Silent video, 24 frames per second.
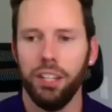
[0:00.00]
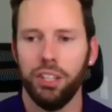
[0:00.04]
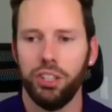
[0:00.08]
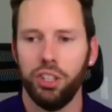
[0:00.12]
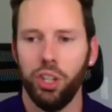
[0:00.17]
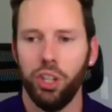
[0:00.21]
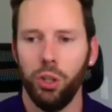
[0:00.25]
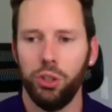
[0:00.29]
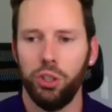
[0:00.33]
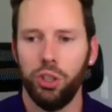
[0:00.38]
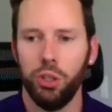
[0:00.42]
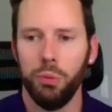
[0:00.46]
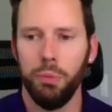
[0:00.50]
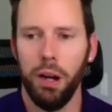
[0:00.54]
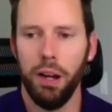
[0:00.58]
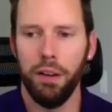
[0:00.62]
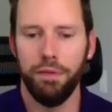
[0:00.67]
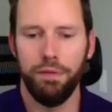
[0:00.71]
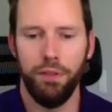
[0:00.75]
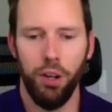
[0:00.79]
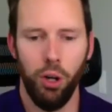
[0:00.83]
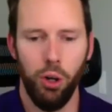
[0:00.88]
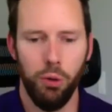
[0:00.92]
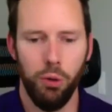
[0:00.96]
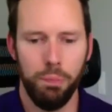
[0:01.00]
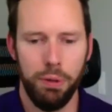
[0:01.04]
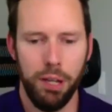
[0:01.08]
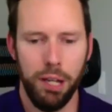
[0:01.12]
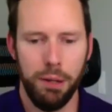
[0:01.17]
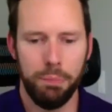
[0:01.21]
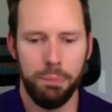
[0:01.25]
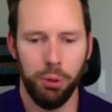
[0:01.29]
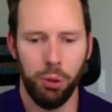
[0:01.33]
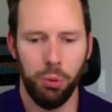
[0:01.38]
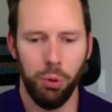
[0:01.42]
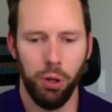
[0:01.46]
So to my phone
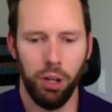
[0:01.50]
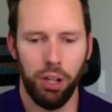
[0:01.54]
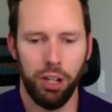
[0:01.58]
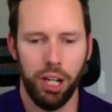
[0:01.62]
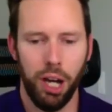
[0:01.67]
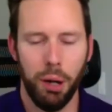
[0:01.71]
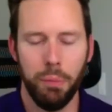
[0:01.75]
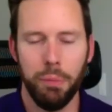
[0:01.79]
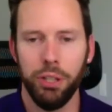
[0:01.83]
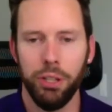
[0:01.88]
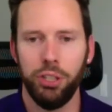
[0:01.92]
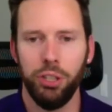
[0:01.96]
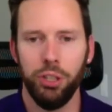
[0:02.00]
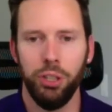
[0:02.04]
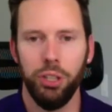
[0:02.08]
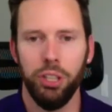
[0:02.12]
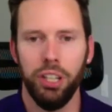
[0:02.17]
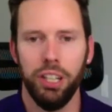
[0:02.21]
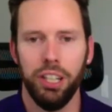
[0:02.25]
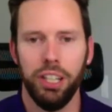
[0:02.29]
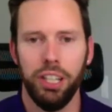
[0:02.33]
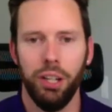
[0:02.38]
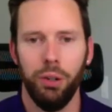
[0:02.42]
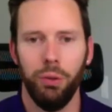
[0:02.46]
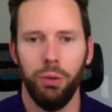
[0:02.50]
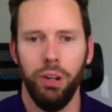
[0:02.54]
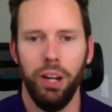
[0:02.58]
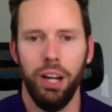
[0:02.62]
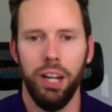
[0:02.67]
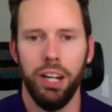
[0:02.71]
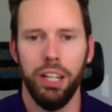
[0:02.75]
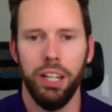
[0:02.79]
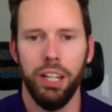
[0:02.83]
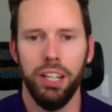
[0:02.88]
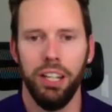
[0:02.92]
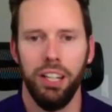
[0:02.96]
people, we're coming to you. Get
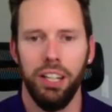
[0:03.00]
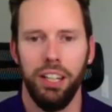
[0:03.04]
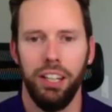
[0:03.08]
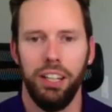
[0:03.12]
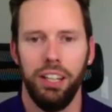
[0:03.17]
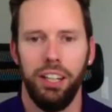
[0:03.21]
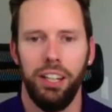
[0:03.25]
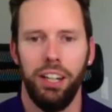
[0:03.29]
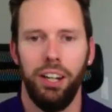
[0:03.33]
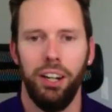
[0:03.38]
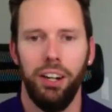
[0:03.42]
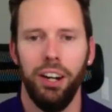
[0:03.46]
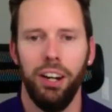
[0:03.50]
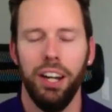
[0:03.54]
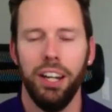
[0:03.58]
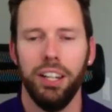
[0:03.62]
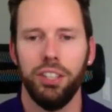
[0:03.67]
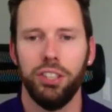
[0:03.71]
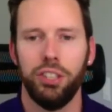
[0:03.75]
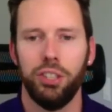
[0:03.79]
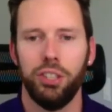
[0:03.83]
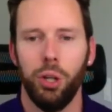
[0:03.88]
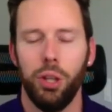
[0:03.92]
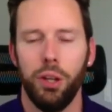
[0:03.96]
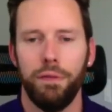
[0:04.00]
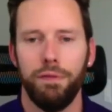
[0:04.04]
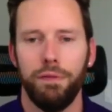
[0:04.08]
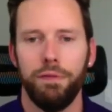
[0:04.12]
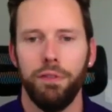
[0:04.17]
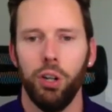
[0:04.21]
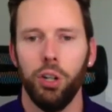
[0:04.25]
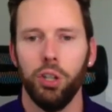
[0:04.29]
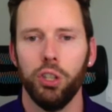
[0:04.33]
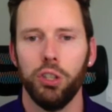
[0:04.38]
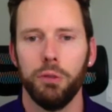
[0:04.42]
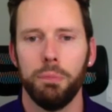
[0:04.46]
ready. All right, so the
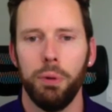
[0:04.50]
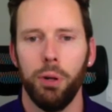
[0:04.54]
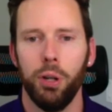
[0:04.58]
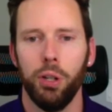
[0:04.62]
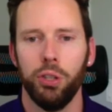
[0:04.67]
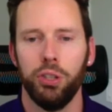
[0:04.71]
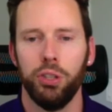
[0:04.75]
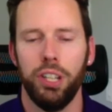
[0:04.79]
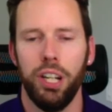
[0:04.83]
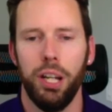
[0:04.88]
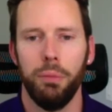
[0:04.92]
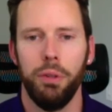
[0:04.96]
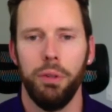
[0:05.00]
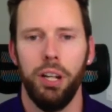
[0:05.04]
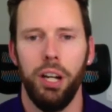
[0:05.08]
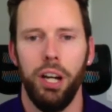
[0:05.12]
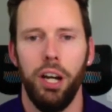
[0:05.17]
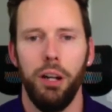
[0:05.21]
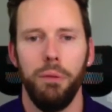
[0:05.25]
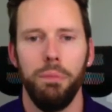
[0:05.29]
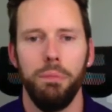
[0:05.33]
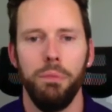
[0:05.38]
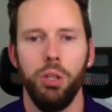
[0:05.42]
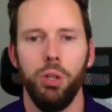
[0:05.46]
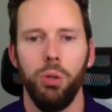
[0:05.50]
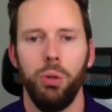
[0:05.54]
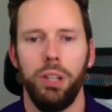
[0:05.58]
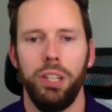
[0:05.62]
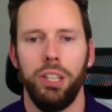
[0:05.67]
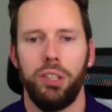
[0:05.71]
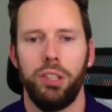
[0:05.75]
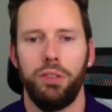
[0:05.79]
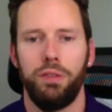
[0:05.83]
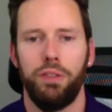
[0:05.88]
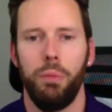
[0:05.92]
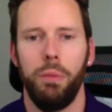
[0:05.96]
first person I'm going to unmute
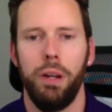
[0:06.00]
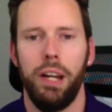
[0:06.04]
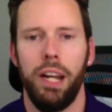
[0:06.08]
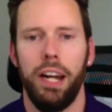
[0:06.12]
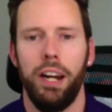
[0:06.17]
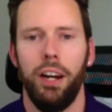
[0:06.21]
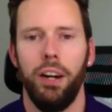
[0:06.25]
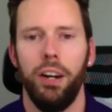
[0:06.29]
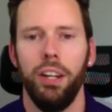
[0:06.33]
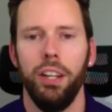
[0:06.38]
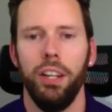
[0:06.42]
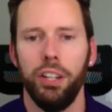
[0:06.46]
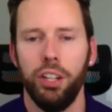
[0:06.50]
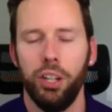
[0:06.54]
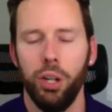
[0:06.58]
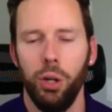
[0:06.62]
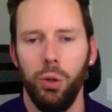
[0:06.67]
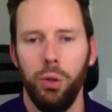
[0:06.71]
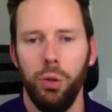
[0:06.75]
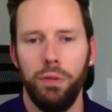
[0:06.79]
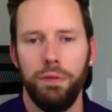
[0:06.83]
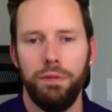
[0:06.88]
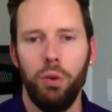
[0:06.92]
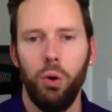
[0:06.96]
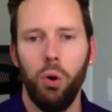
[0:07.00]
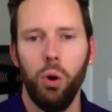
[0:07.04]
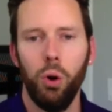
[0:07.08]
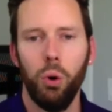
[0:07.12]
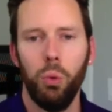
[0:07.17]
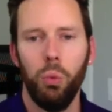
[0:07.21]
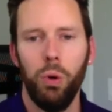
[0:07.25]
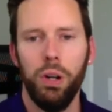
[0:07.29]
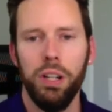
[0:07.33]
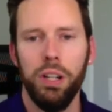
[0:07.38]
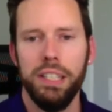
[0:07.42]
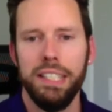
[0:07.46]
is from an area code
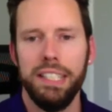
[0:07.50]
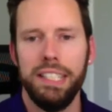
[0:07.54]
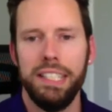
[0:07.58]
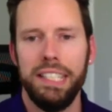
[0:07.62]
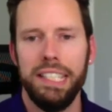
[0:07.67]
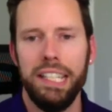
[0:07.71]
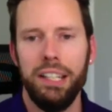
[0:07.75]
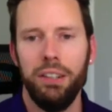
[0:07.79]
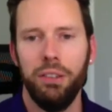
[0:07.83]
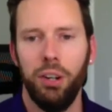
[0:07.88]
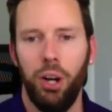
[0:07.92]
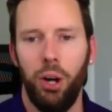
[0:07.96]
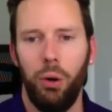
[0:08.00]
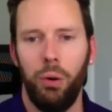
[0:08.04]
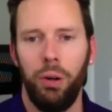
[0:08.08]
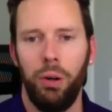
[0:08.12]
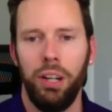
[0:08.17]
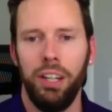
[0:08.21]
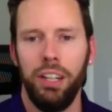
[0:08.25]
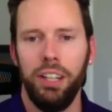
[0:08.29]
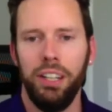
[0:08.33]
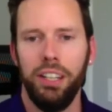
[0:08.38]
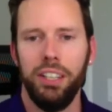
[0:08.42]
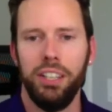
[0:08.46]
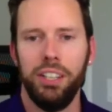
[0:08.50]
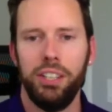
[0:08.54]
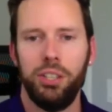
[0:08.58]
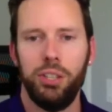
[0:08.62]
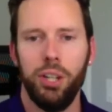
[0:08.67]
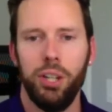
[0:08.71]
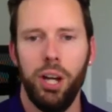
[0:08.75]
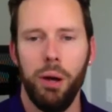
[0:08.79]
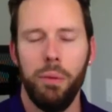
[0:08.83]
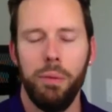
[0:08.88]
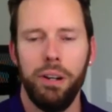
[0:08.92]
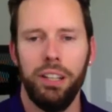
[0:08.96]
410. So
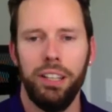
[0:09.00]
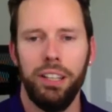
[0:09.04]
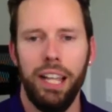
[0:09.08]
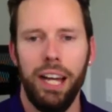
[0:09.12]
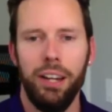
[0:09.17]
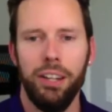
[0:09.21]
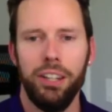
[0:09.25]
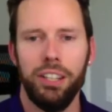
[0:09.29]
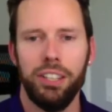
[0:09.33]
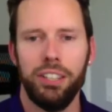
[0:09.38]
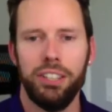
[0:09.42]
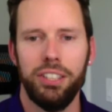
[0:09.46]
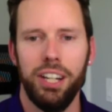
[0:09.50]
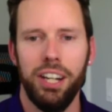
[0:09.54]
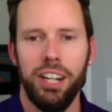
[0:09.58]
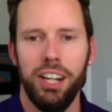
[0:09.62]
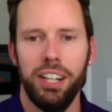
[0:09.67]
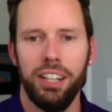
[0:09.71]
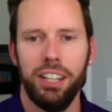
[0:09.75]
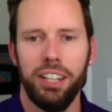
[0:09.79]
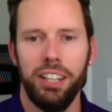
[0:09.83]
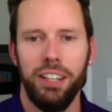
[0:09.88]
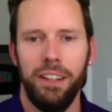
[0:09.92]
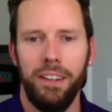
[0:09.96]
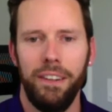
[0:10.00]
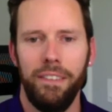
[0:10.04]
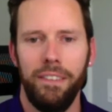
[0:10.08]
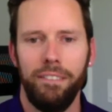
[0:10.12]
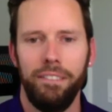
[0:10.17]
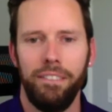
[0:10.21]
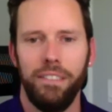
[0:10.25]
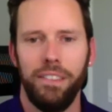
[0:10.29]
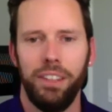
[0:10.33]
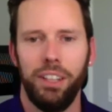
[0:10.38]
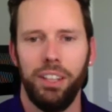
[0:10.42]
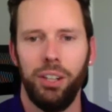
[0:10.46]
I'm going to allow you to talk.
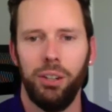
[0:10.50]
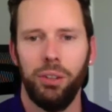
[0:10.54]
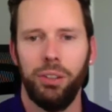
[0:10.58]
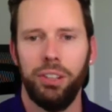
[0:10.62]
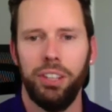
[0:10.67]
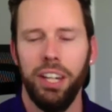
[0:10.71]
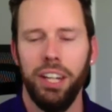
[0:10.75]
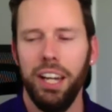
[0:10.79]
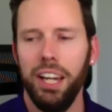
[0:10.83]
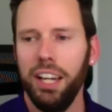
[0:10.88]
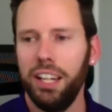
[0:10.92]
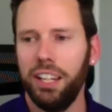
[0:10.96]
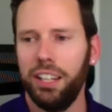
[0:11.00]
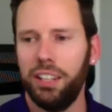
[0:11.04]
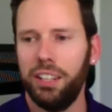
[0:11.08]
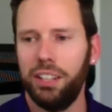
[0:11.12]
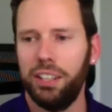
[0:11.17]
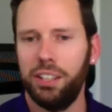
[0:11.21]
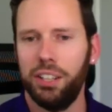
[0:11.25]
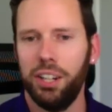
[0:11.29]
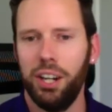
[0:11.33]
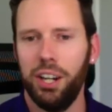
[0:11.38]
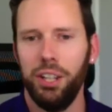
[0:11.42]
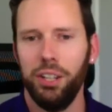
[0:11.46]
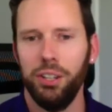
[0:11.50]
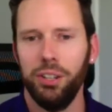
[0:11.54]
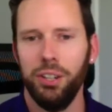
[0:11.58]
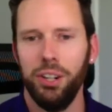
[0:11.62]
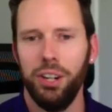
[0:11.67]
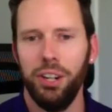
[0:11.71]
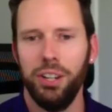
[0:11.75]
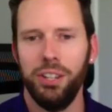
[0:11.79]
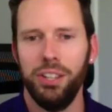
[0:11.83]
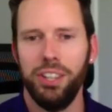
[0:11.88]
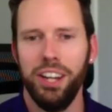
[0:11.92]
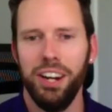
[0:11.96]
Okay, caller, are
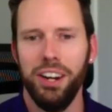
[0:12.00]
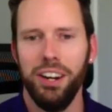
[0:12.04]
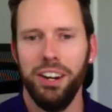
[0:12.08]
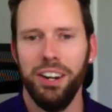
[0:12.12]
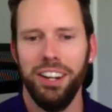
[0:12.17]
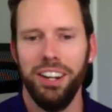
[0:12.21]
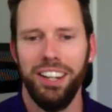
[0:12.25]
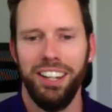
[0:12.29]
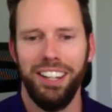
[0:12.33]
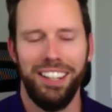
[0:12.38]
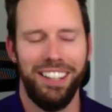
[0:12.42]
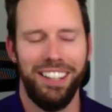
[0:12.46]
you there?